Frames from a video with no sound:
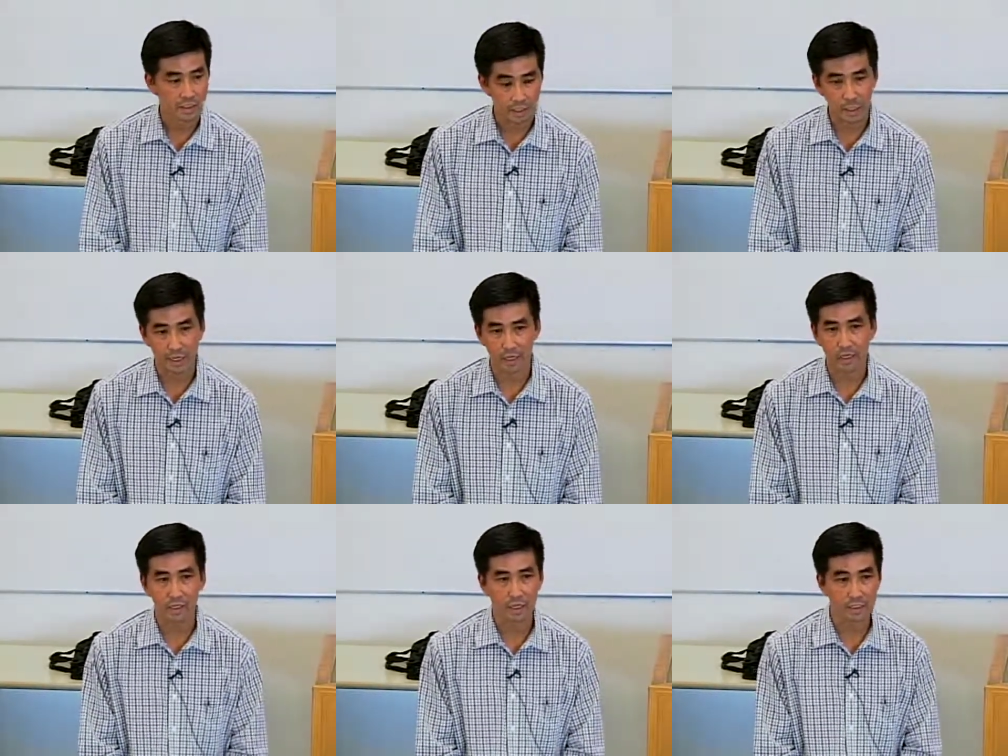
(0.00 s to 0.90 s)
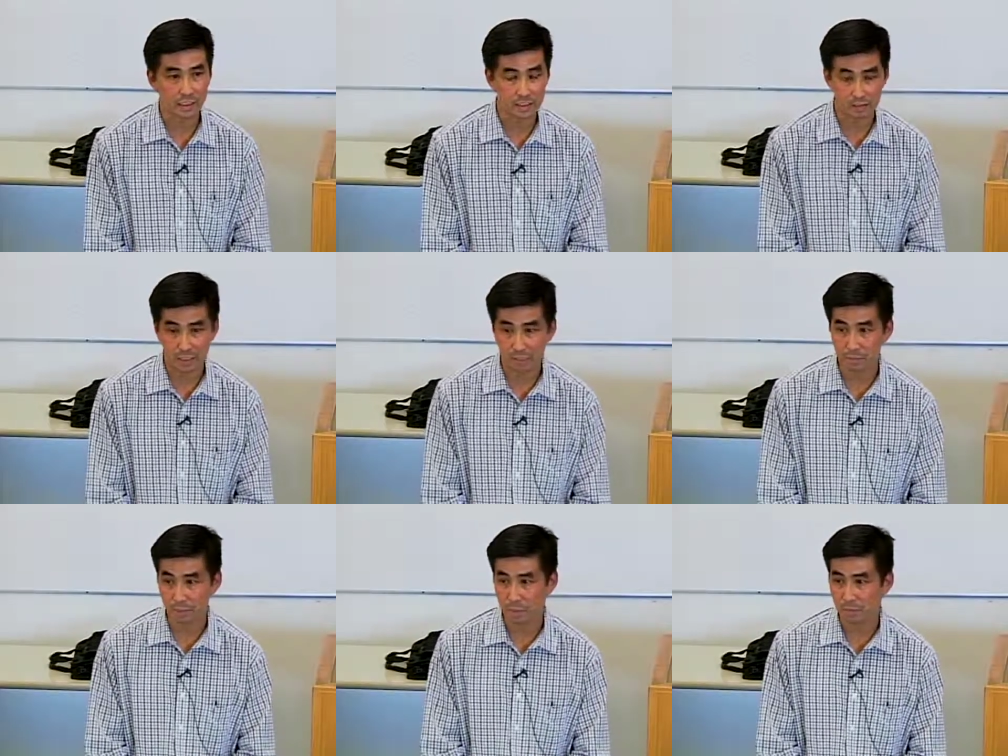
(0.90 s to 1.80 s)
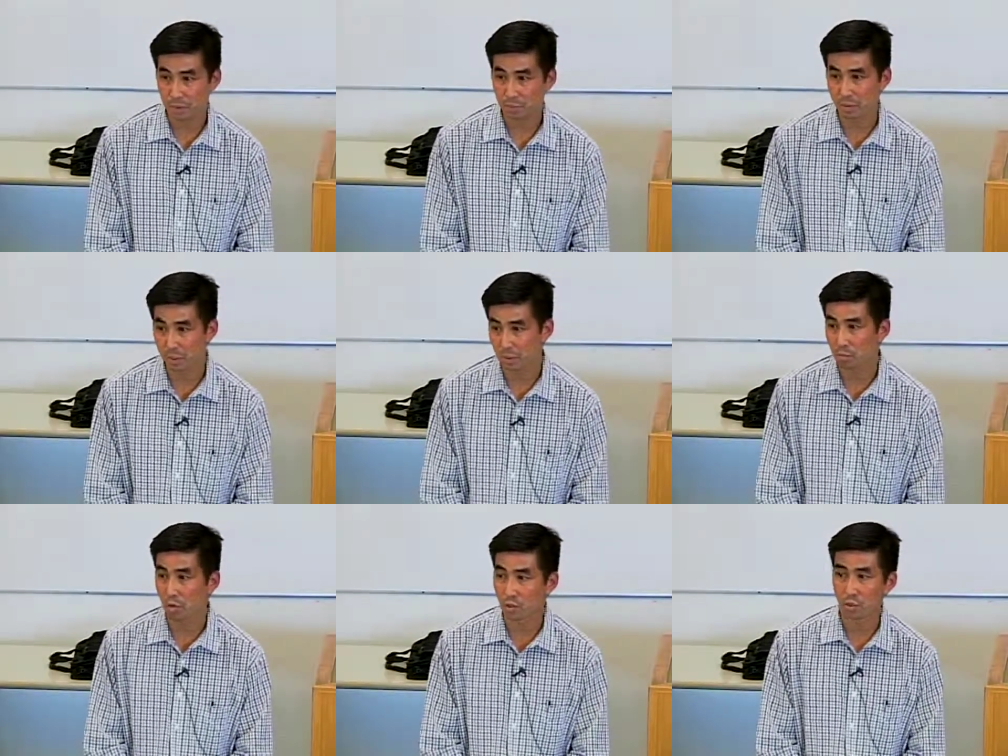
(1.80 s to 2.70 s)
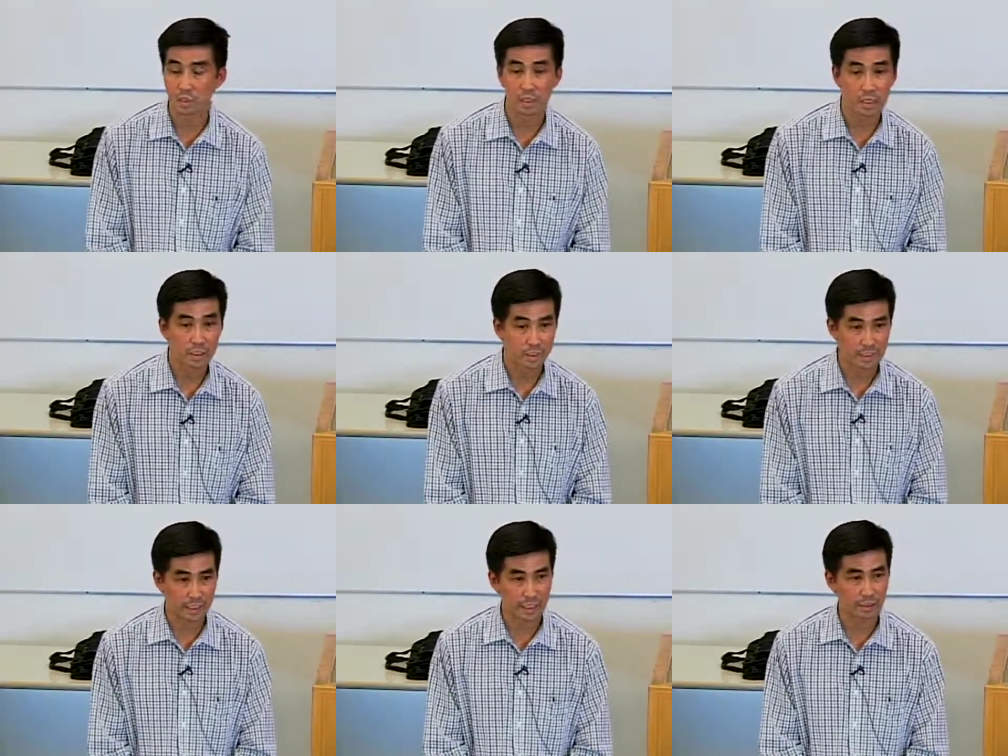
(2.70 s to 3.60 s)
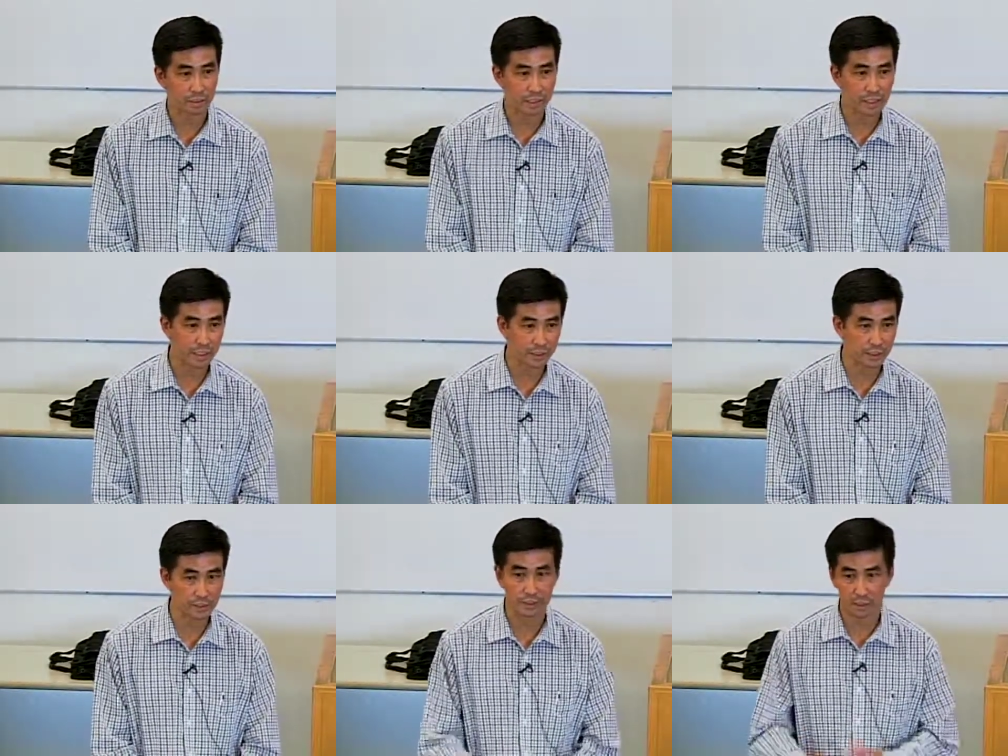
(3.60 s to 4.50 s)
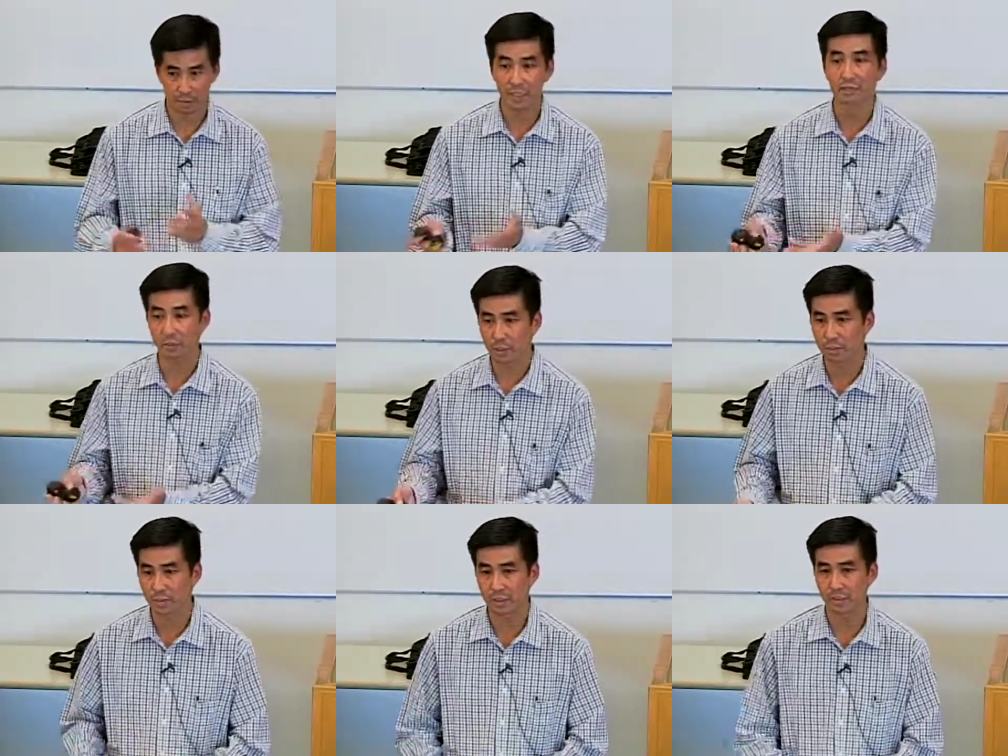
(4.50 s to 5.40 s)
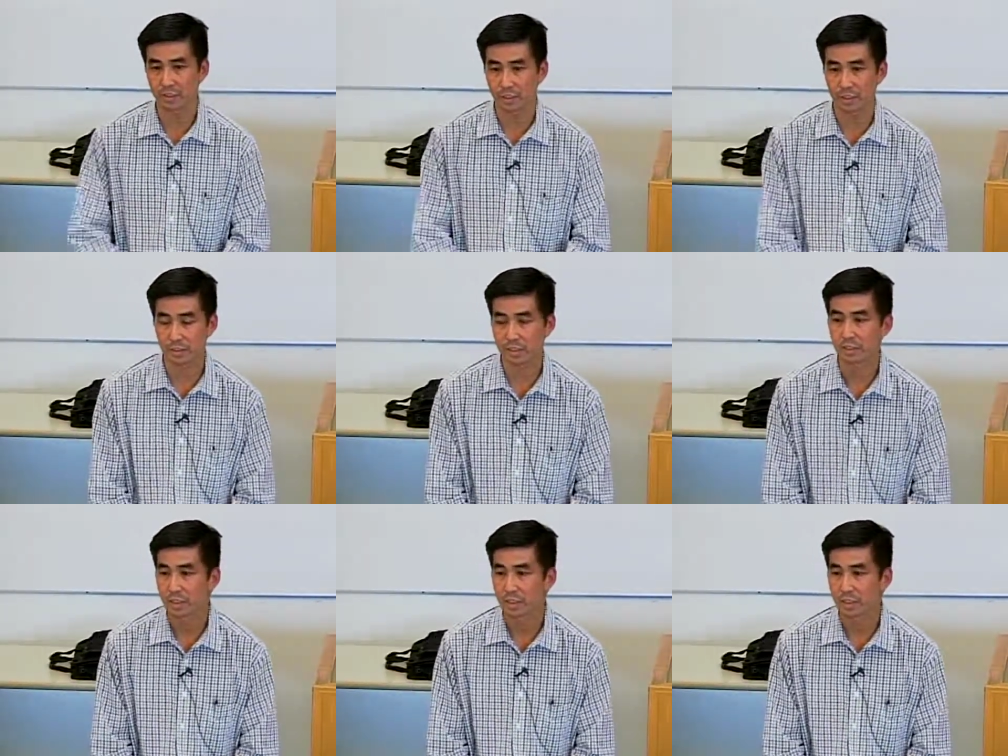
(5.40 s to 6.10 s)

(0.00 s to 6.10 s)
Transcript: In care. I think sometimes uh, people turn more to psychiatric medications instead of behavioral treatments to try to,